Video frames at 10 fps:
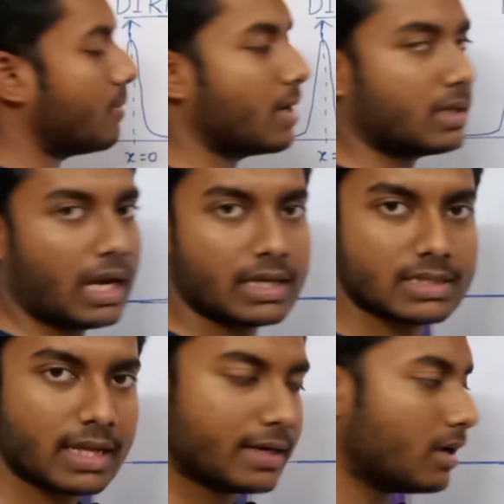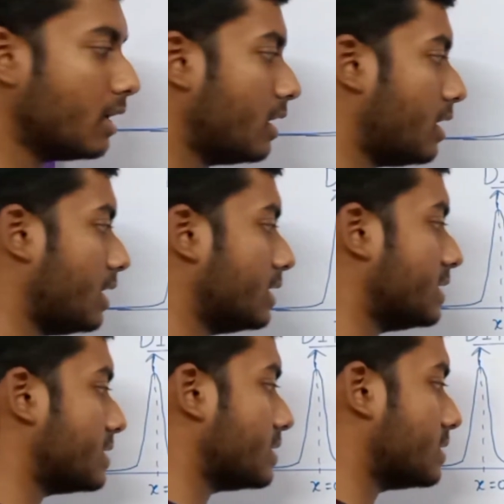rectangles, right?
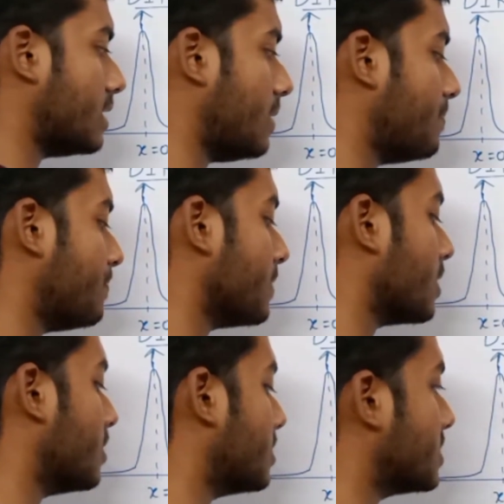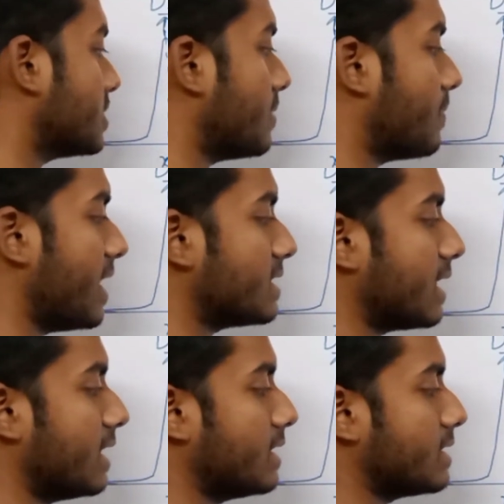This is the
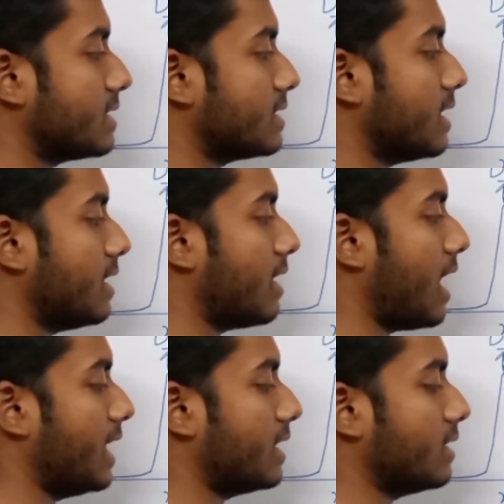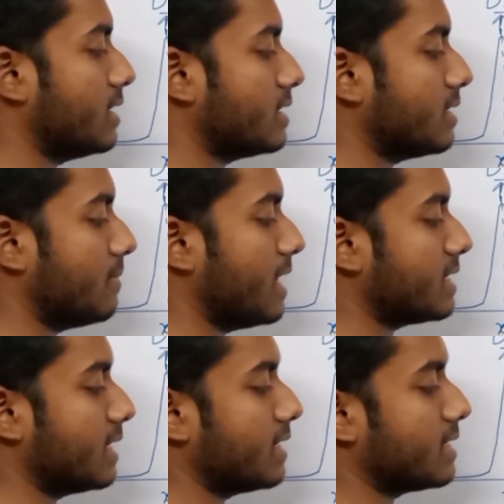base and this is the height. This is the
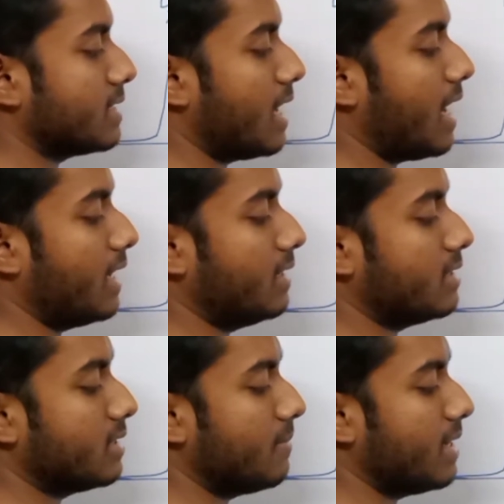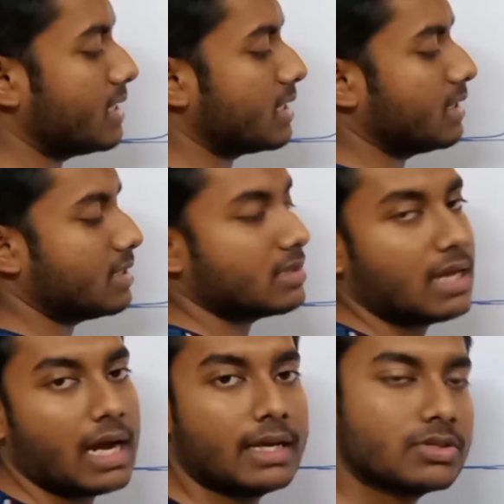base and this is the height. This is the base and this is
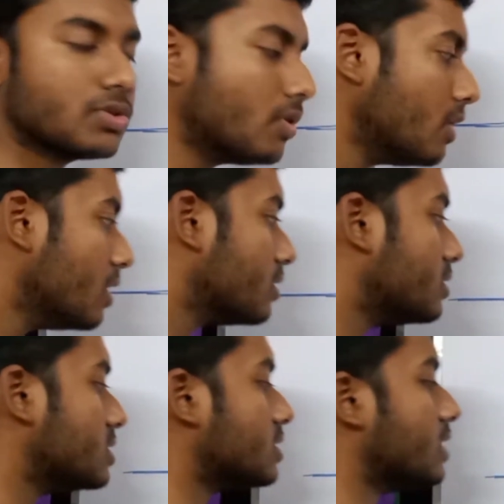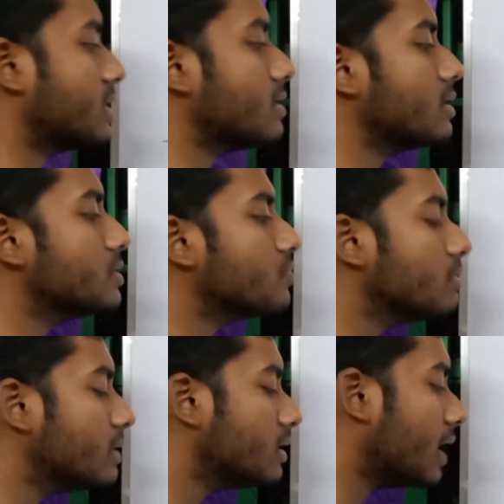the height. So these rectangles
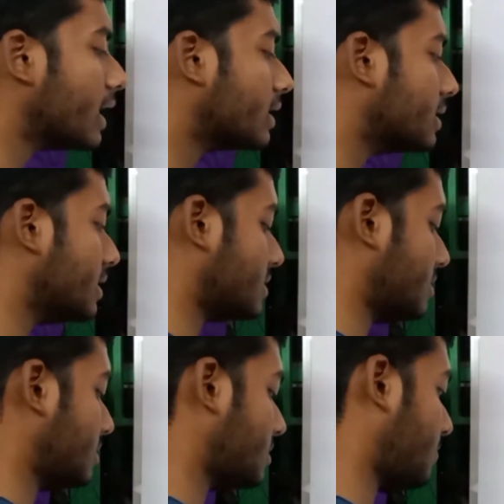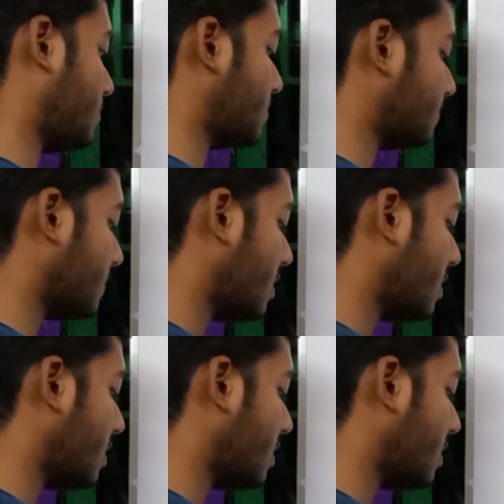will be like this. Suppose